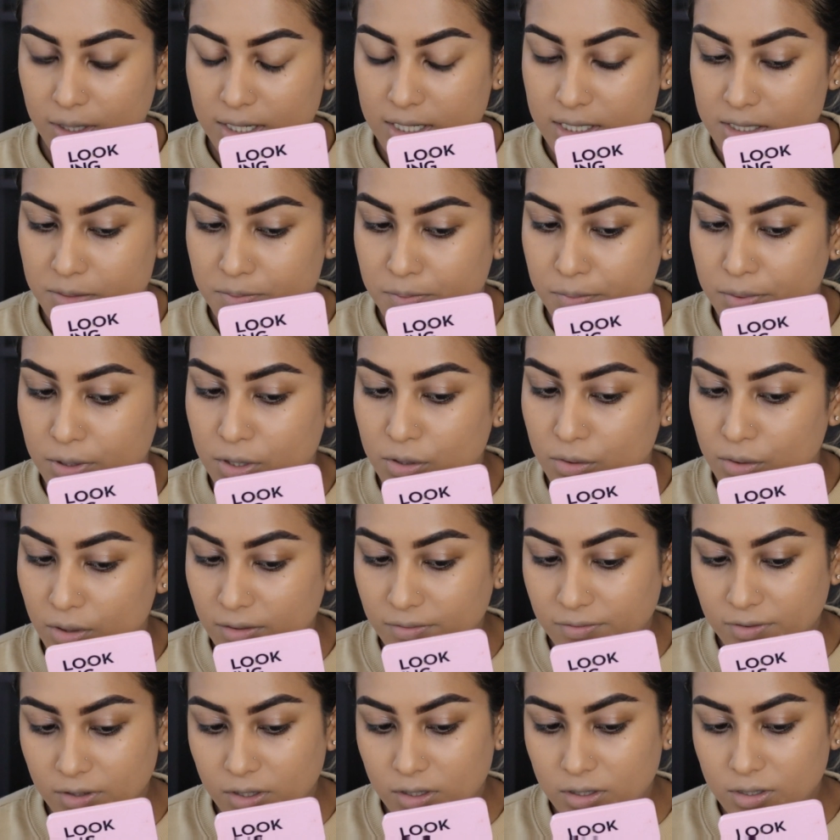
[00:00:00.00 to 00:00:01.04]
It is
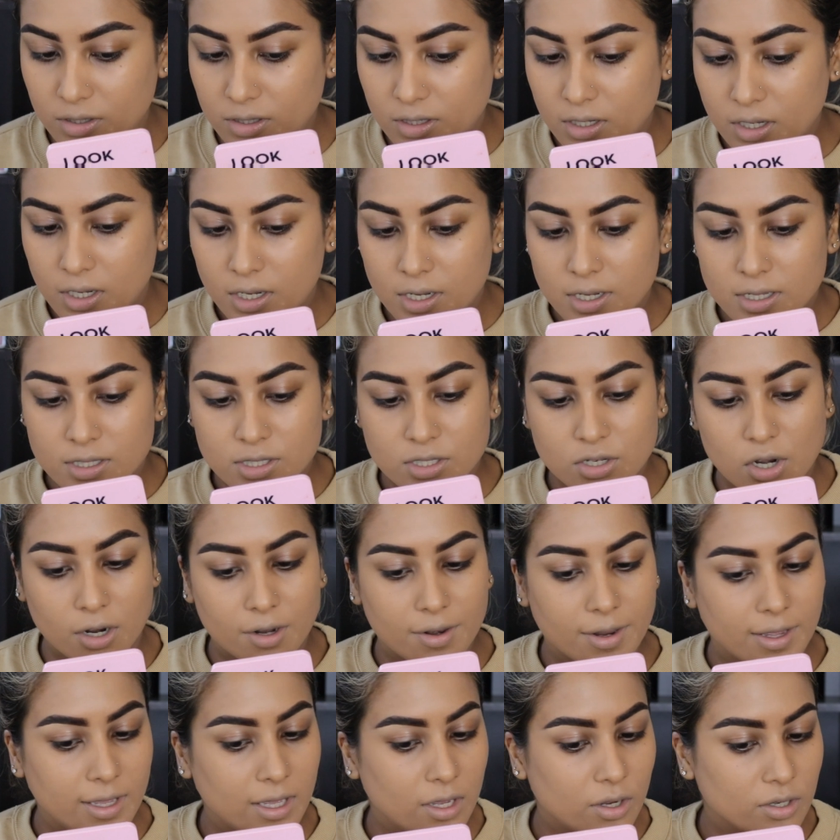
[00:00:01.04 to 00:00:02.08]
beautiful. It's not
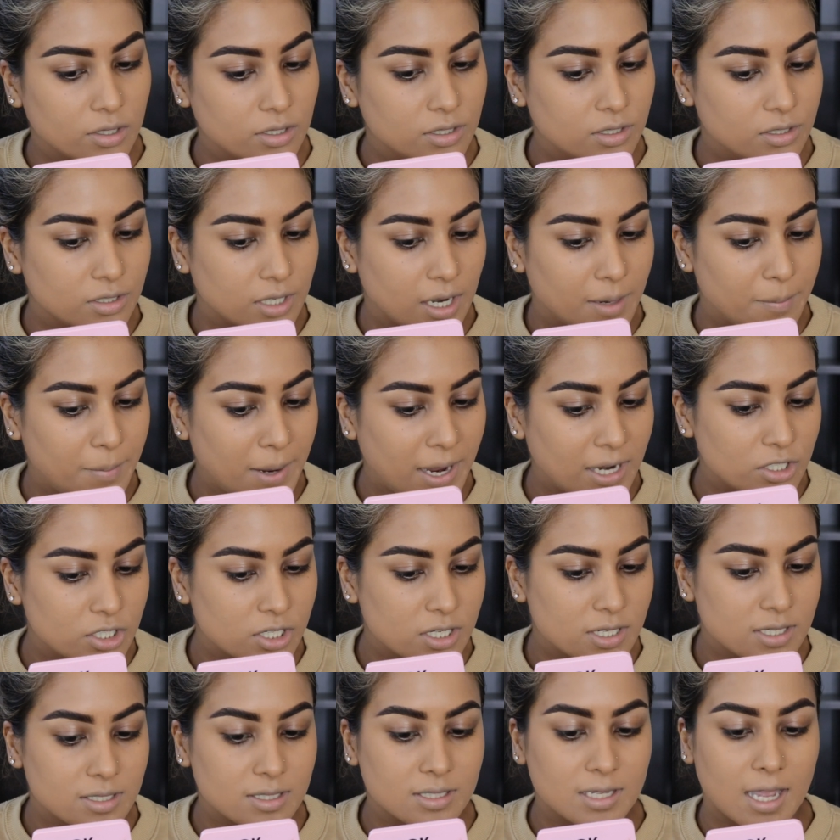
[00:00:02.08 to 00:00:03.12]
clinging onto dry
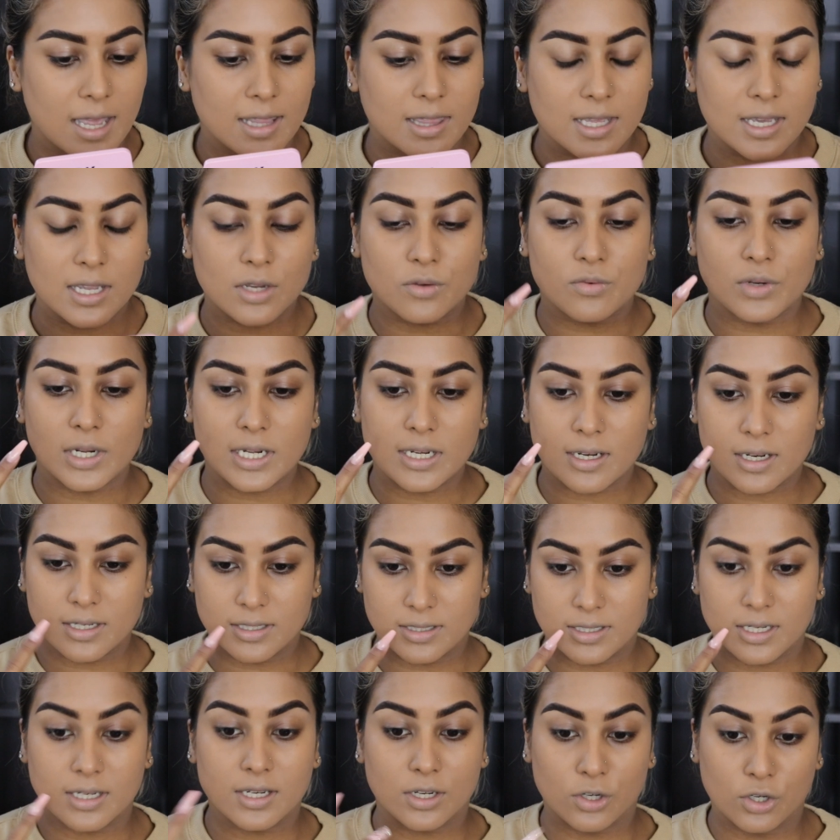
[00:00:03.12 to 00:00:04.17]
patches. I think it really
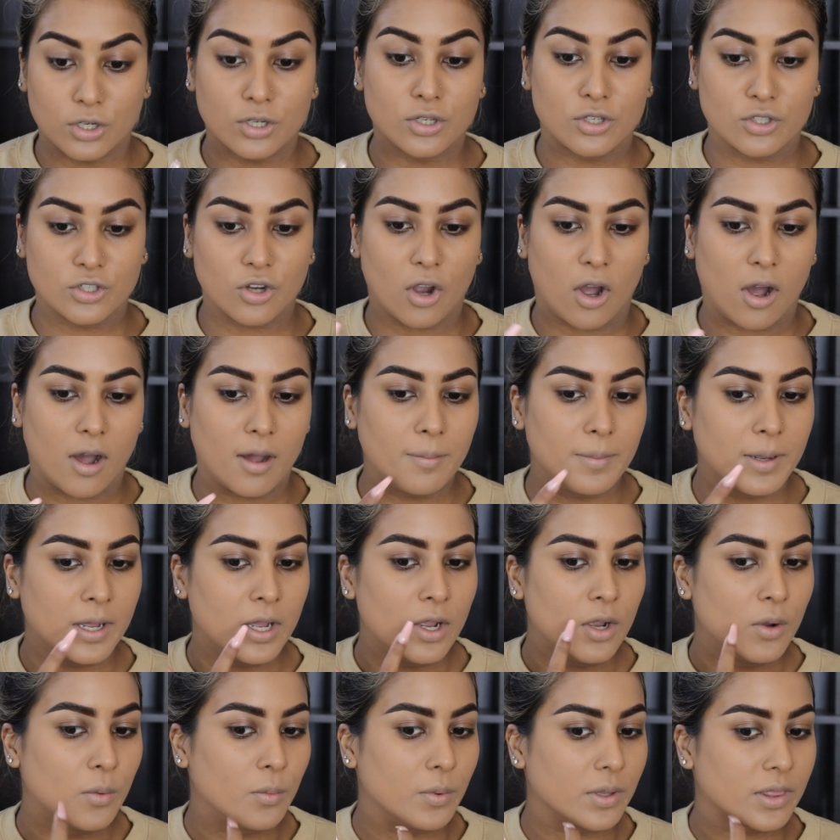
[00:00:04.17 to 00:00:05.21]
did a good job
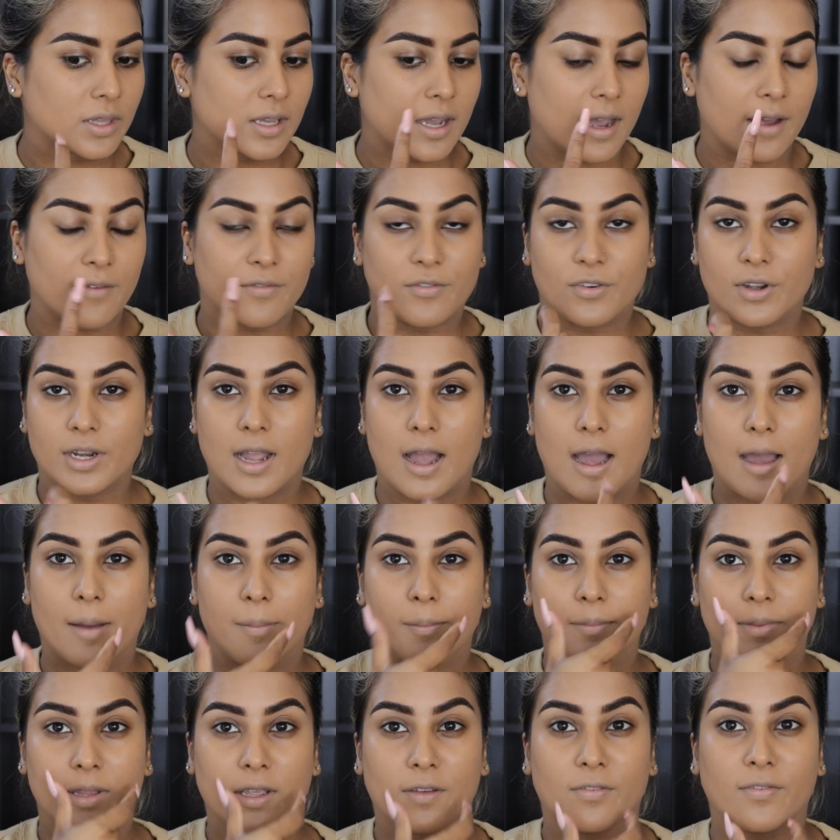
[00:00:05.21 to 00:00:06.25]
with covering
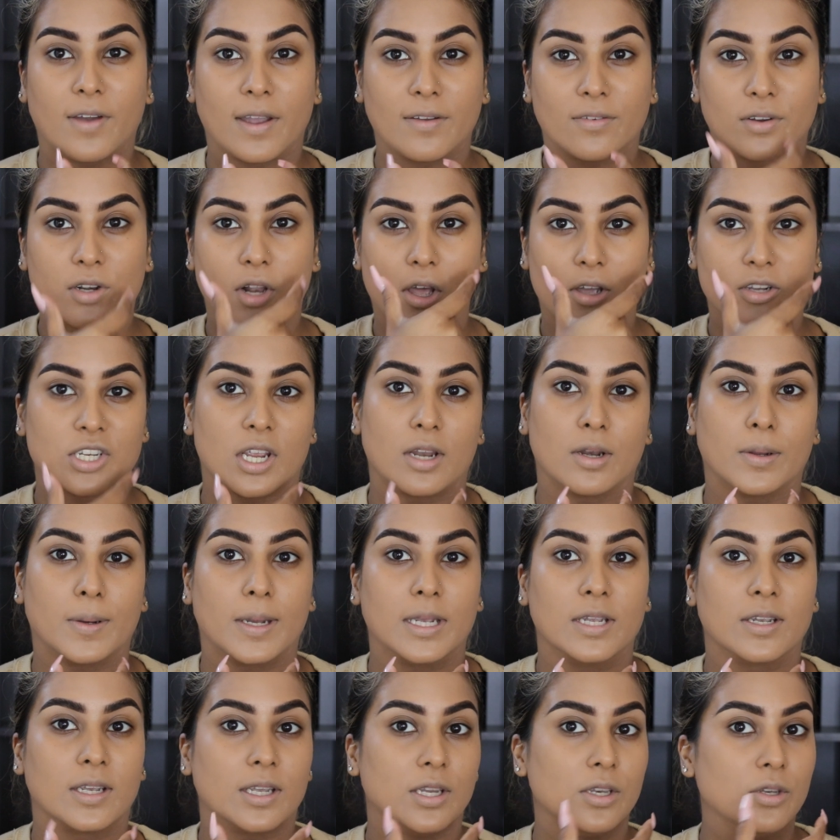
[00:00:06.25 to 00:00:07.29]
up the 5 o'clock shadow
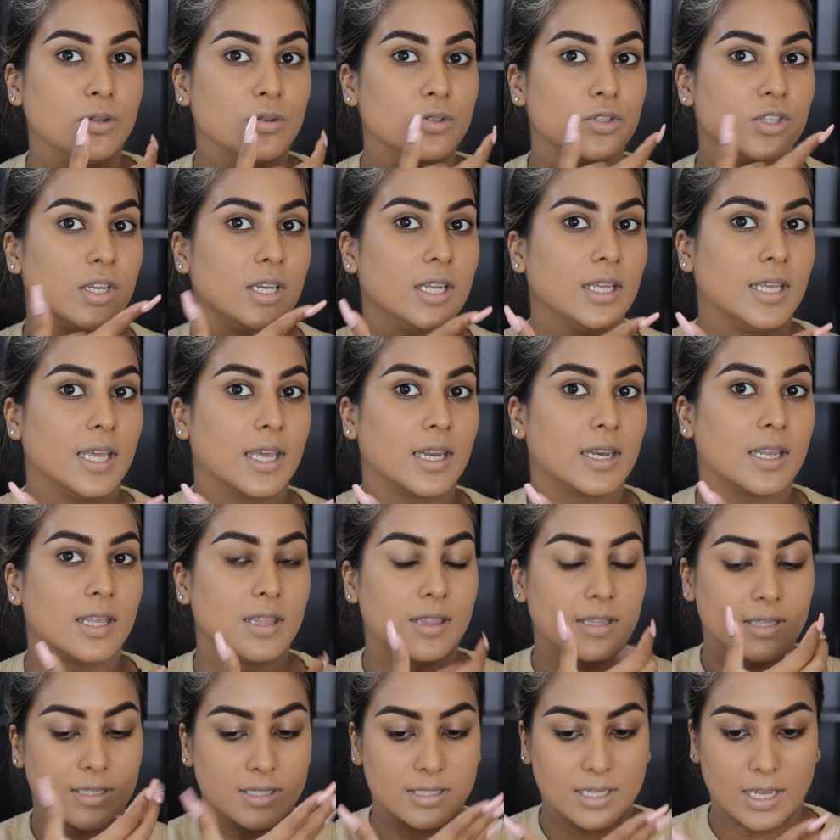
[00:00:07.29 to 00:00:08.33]
I can usually get
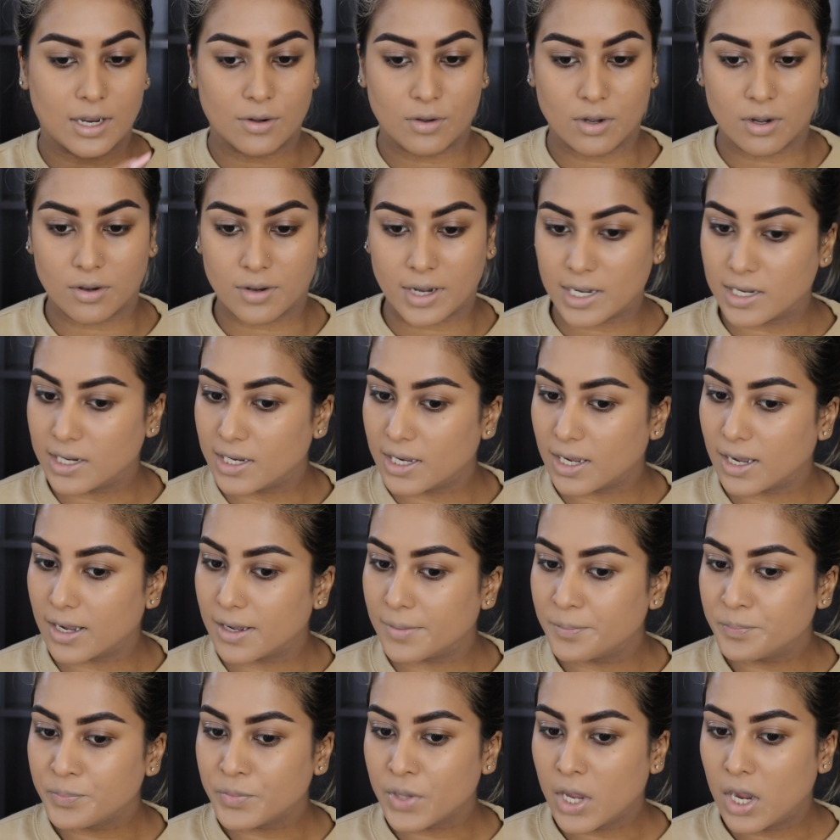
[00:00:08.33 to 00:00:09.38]
in this area right
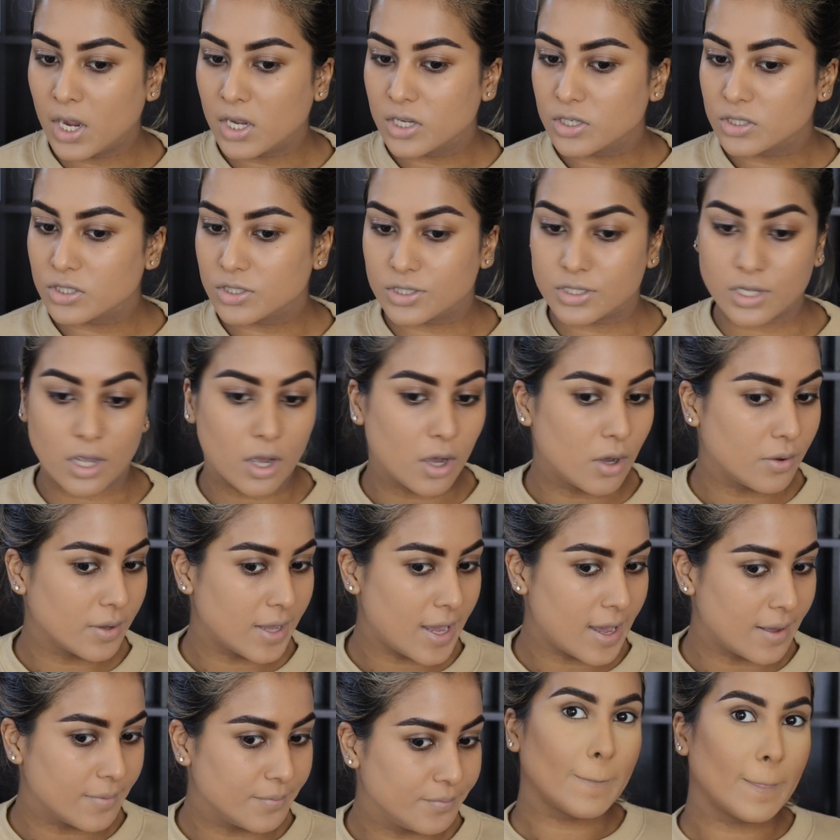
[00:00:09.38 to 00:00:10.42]
here. So
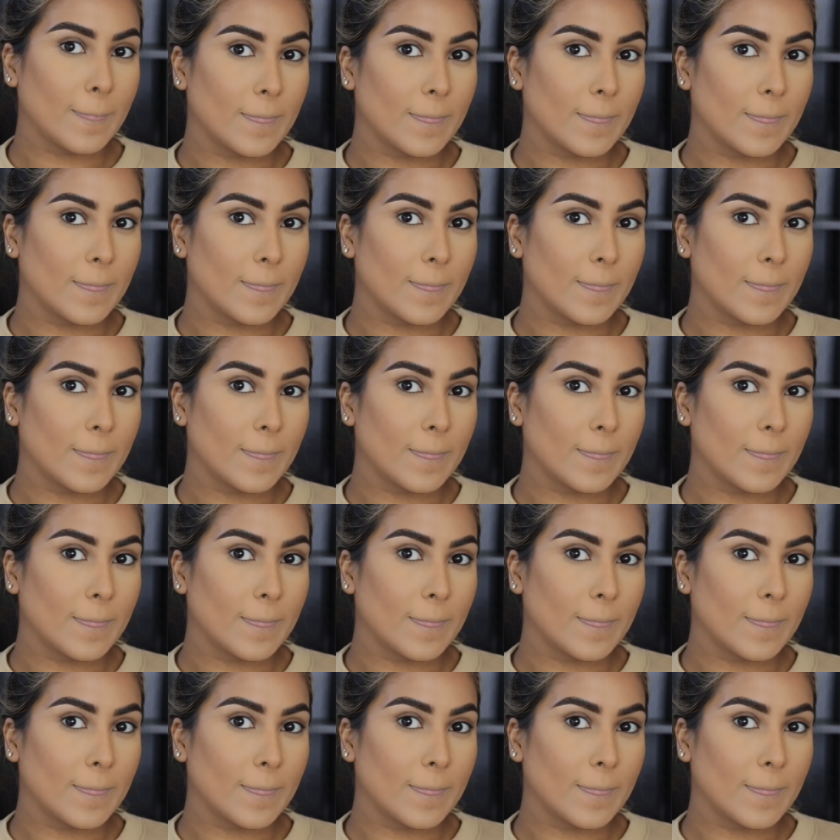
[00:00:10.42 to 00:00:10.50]
yeah.